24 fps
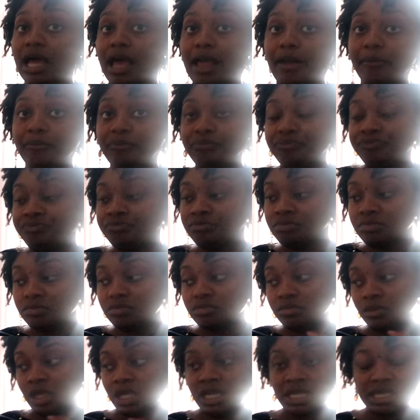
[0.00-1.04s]
Like
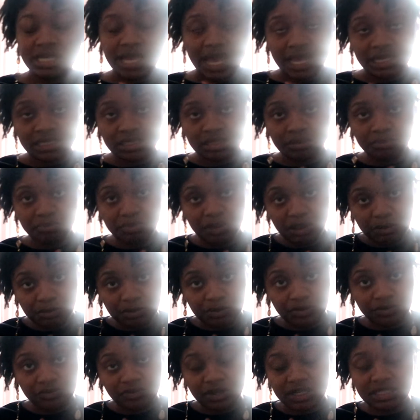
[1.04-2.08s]
he had some
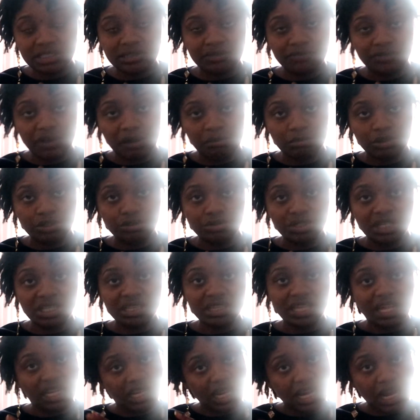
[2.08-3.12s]
people, friends and family, who
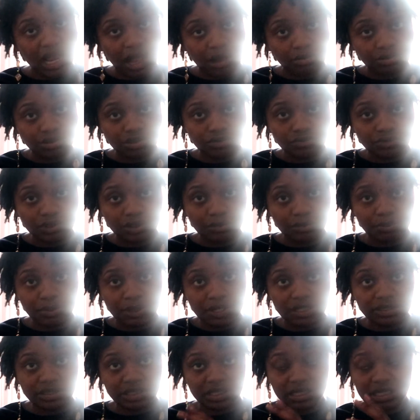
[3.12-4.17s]
didn't think that I was a real
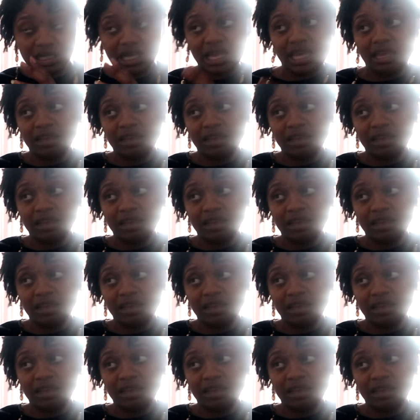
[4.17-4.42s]
person,